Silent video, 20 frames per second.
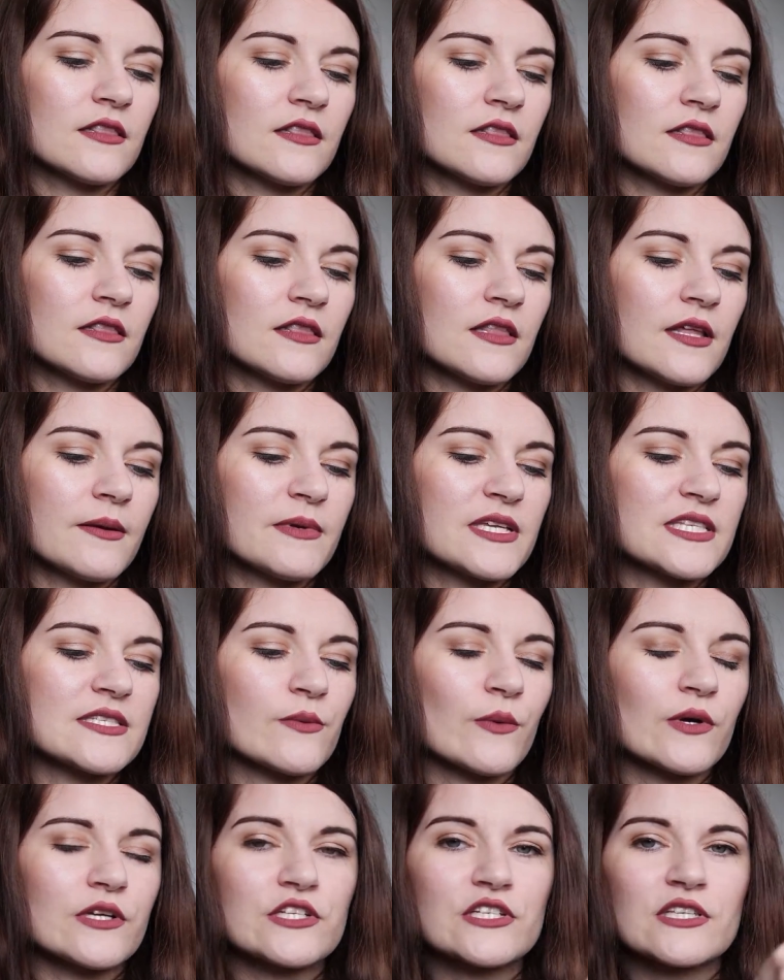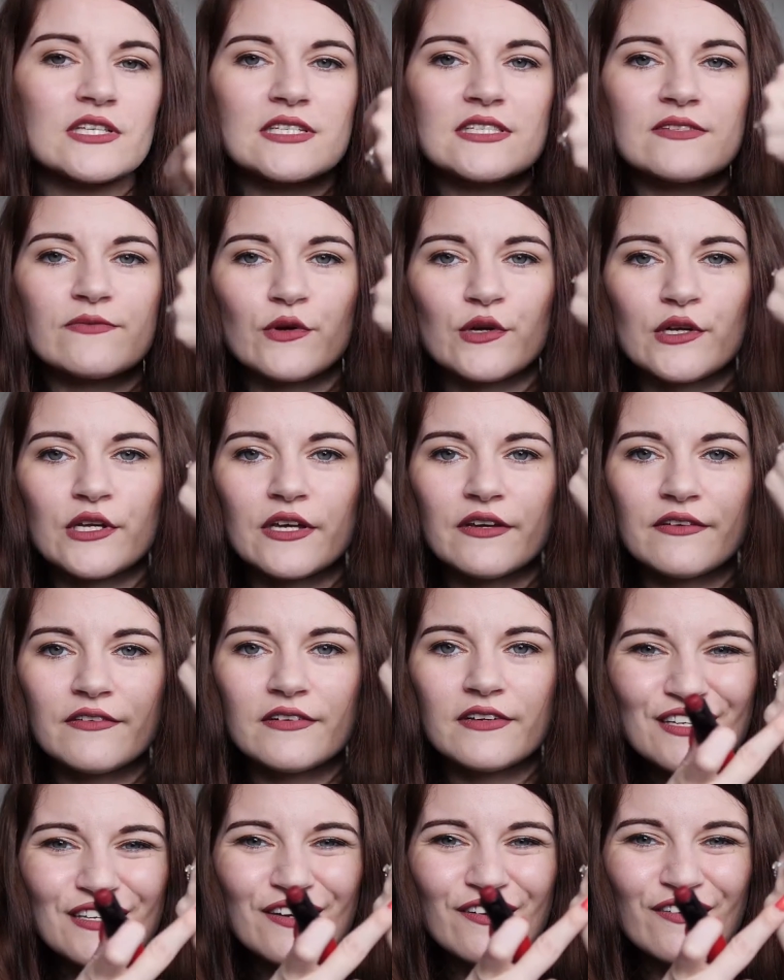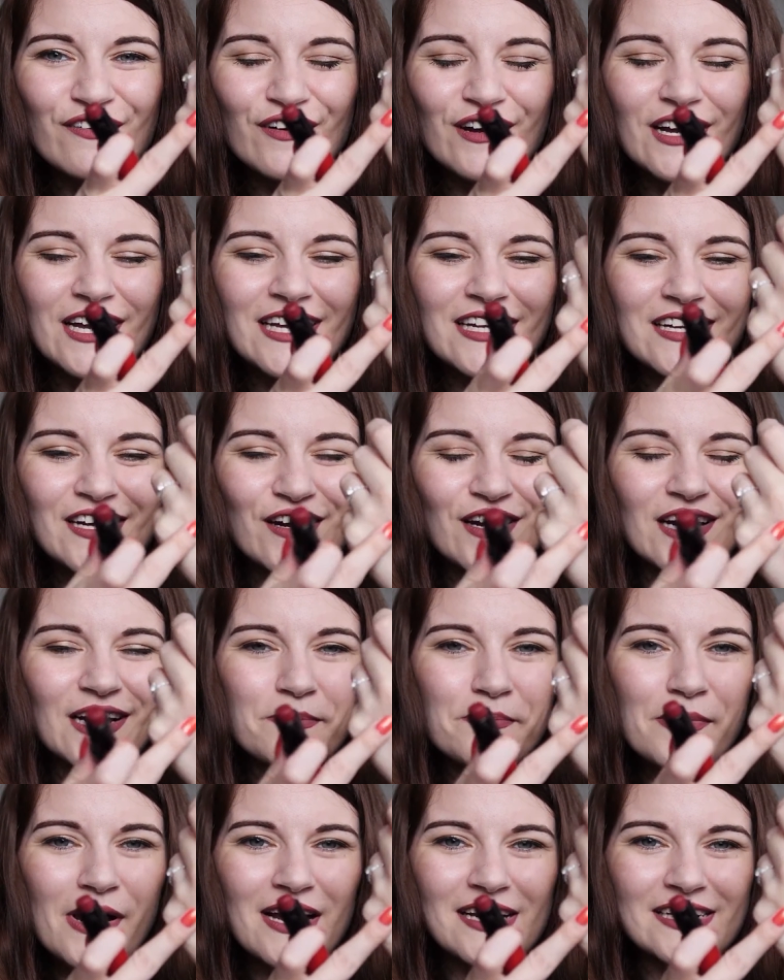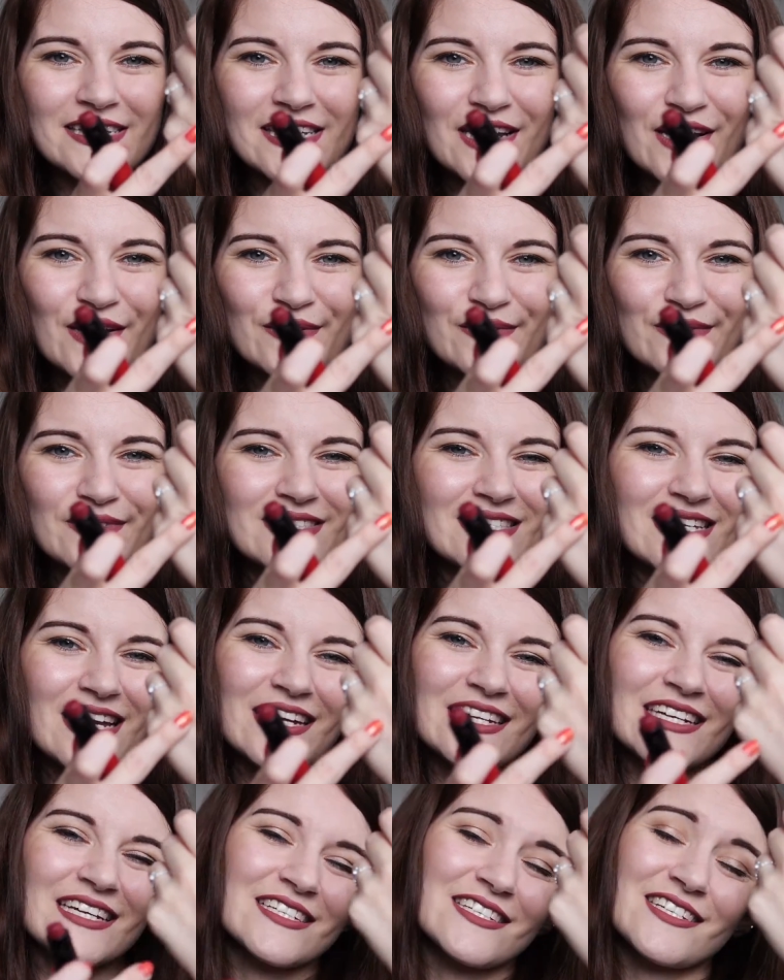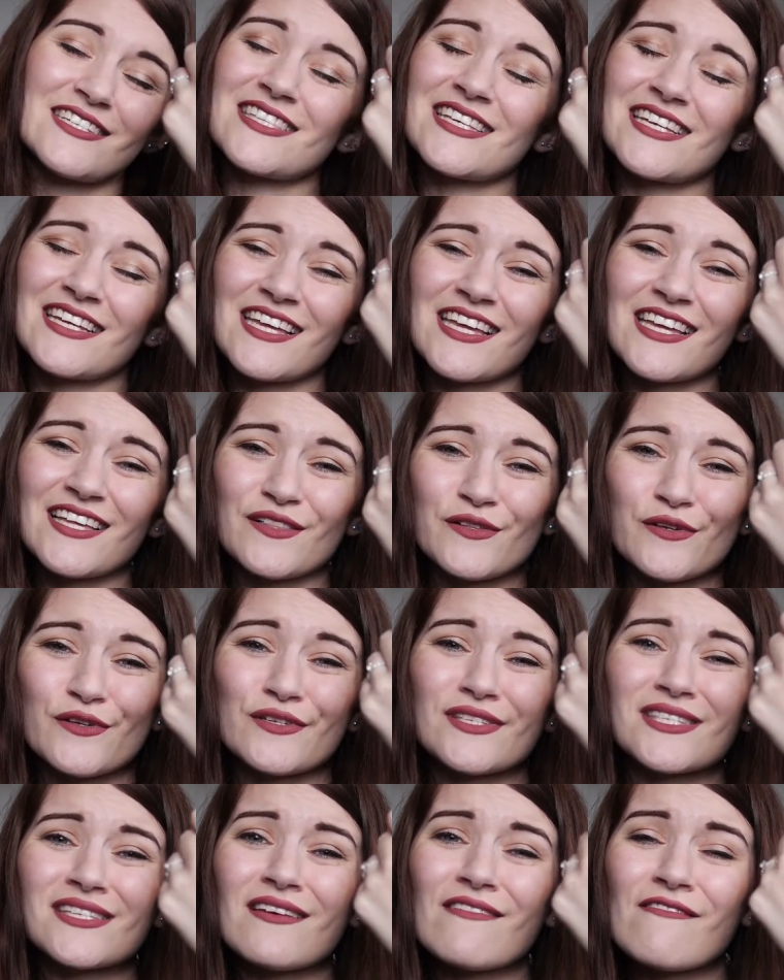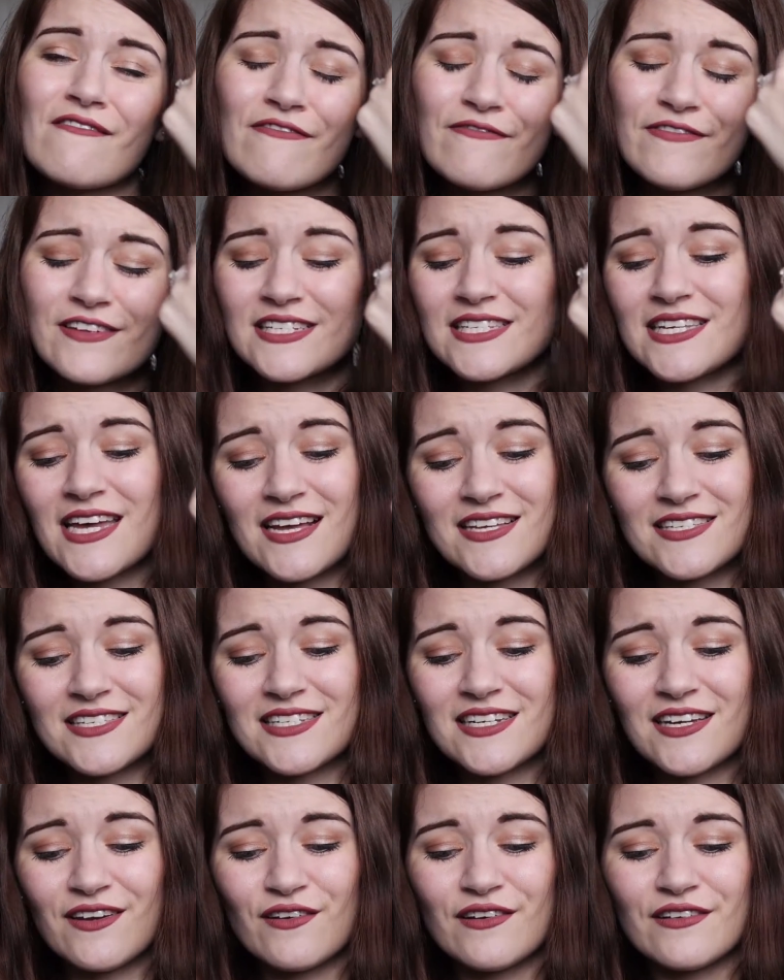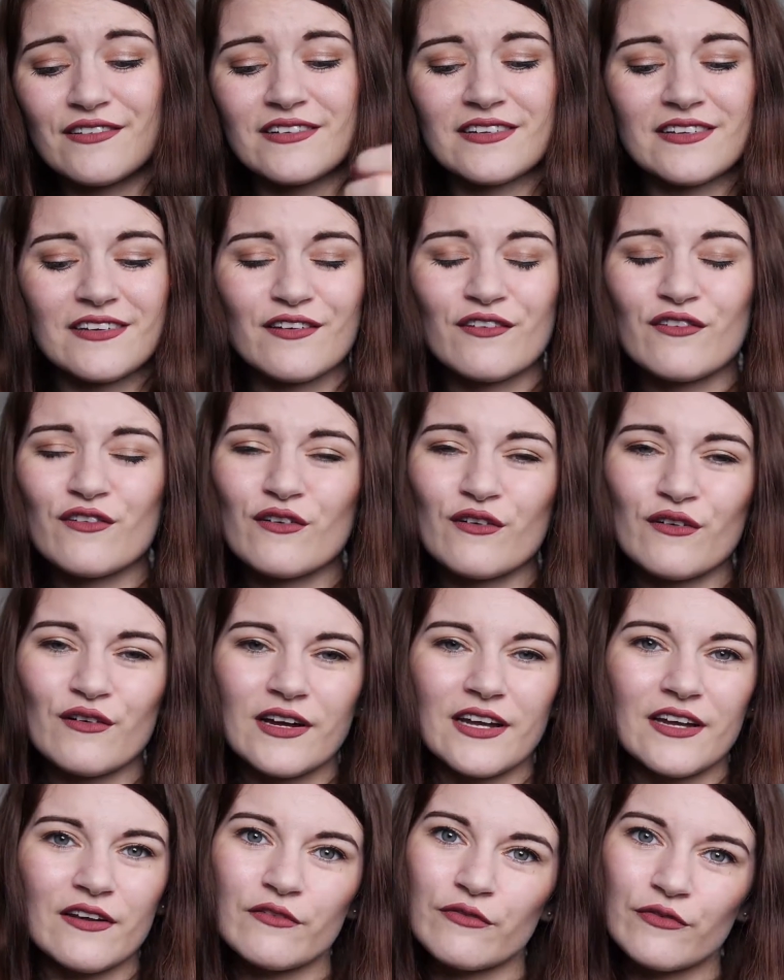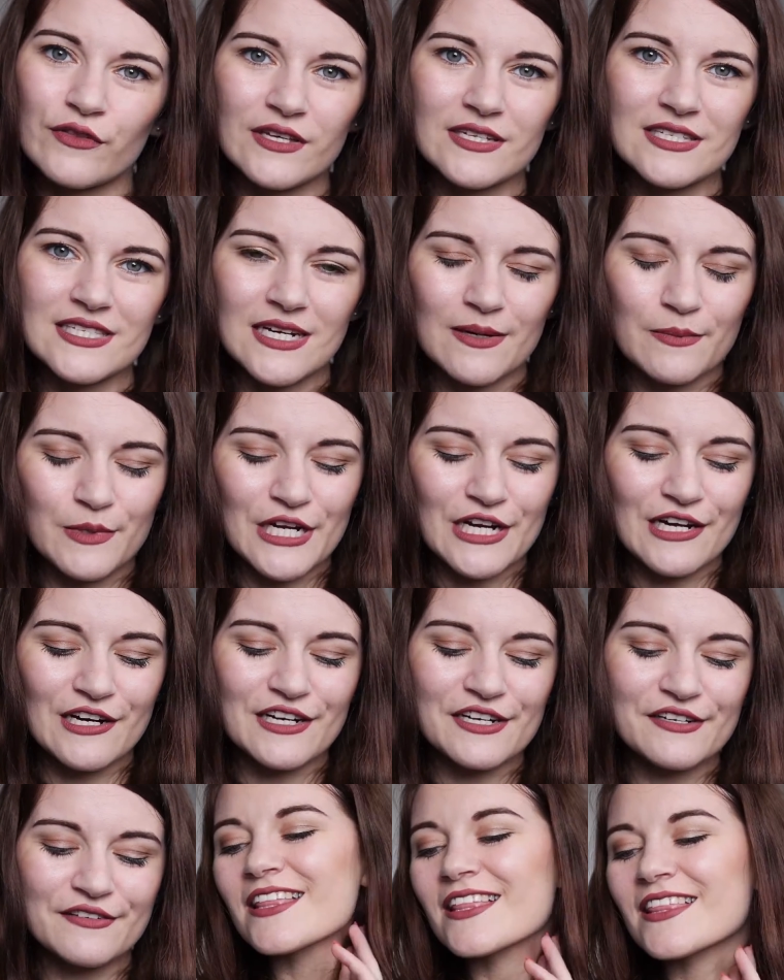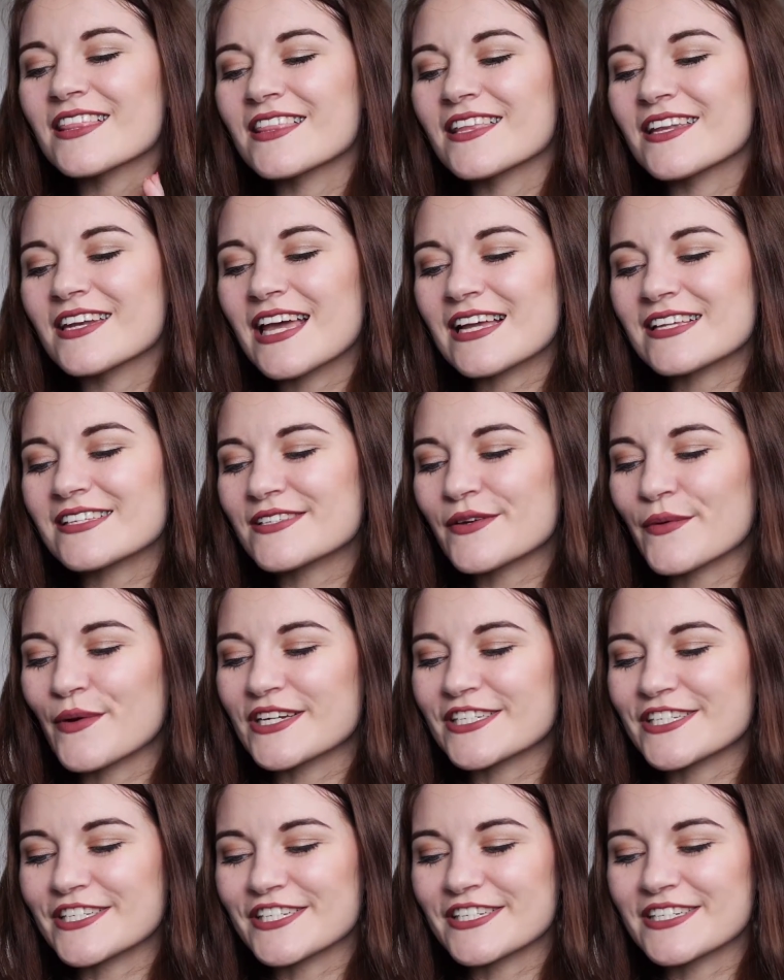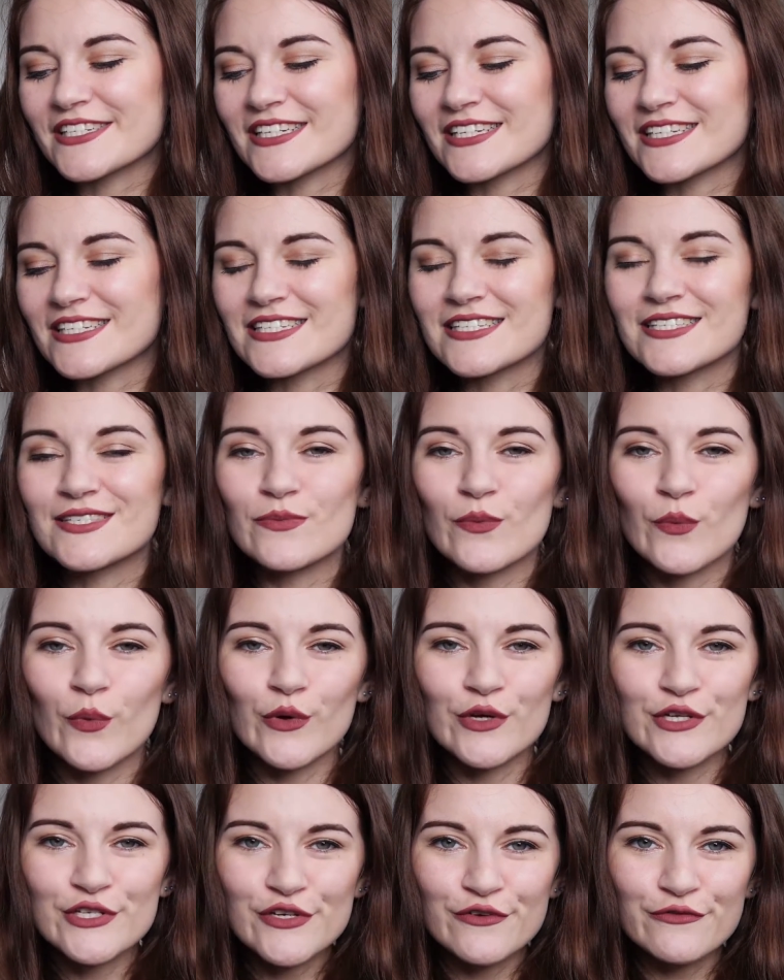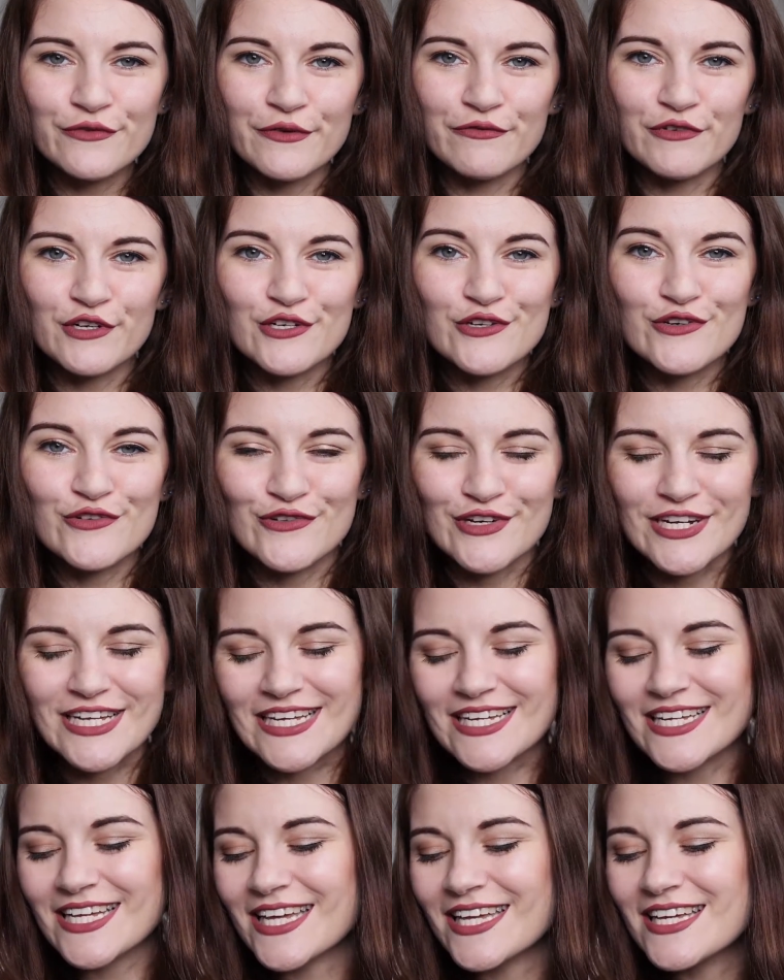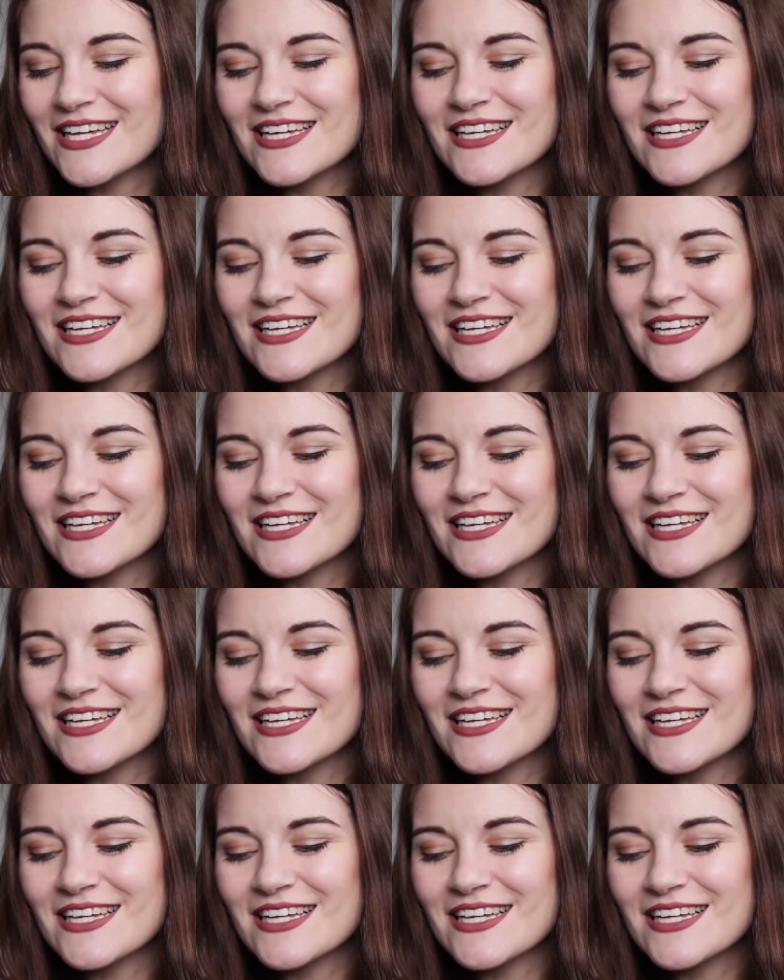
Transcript: Let me swatch this for you. Great, great berry tones and I just think it looks fantastic on, great for this time of year. The next question is, what is your favourite drink?